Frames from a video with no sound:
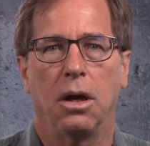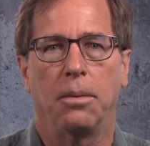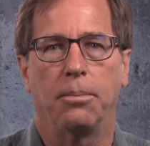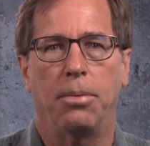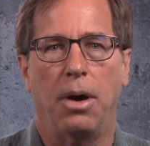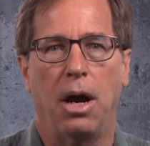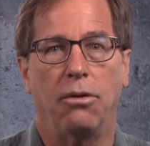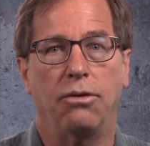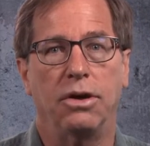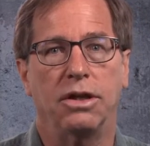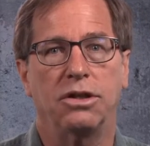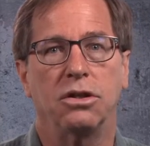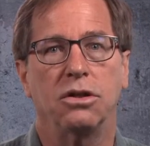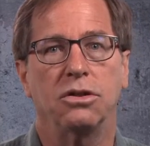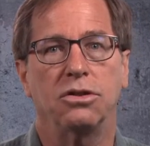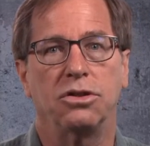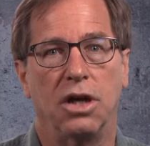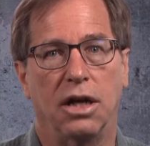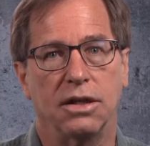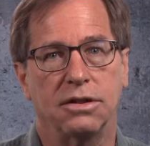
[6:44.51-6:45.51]

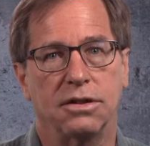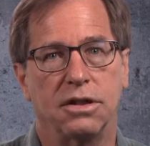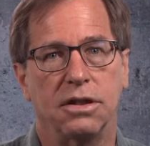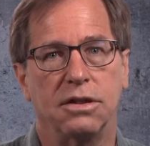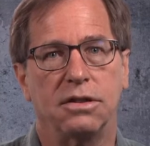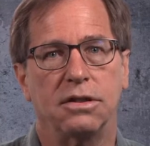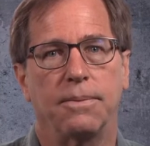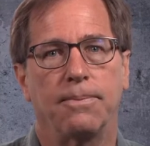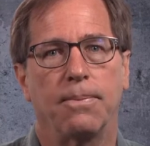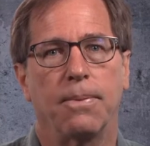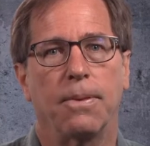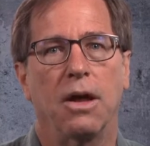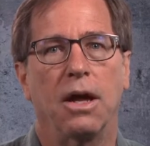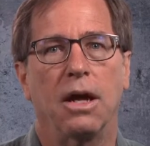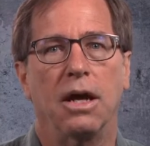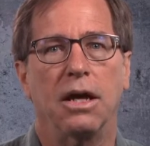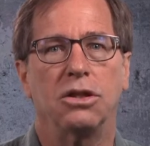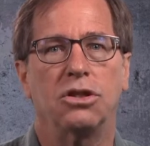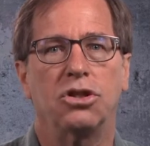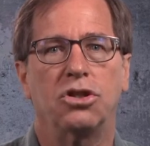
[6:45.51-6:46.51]
Bioregional justice
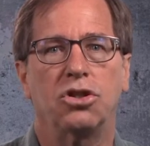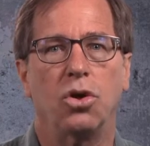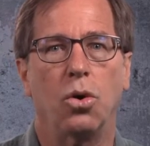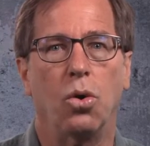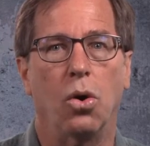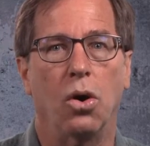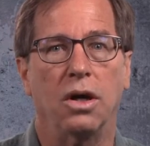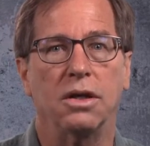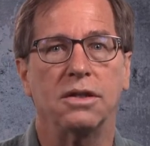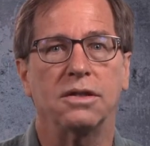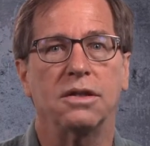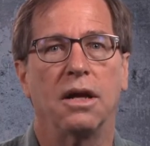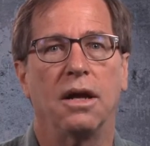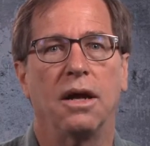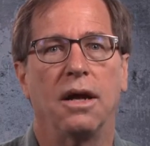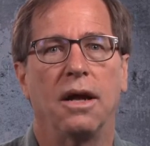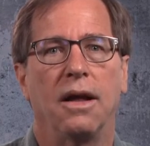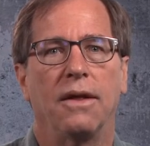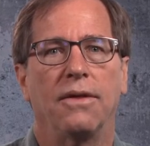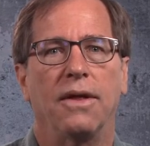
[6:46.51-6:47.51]
ensures
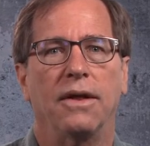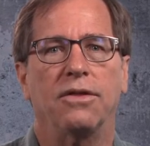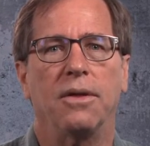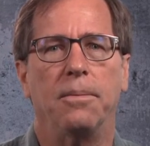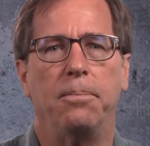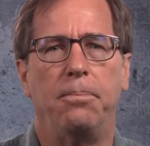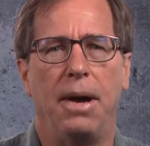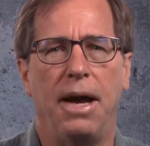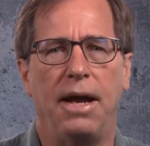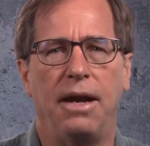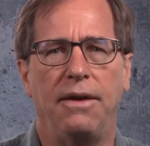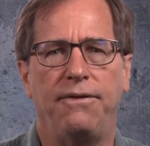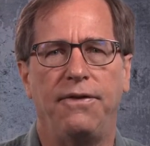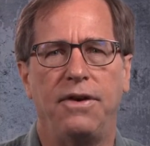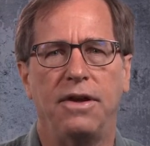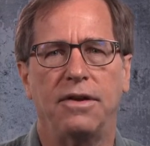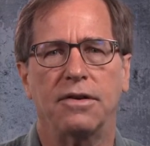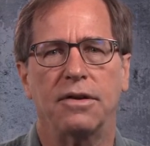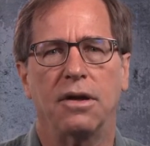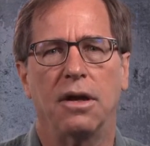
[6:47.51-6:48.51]
that the
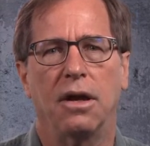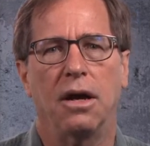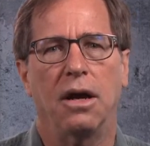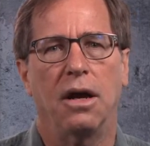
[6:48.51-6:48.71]
benefits,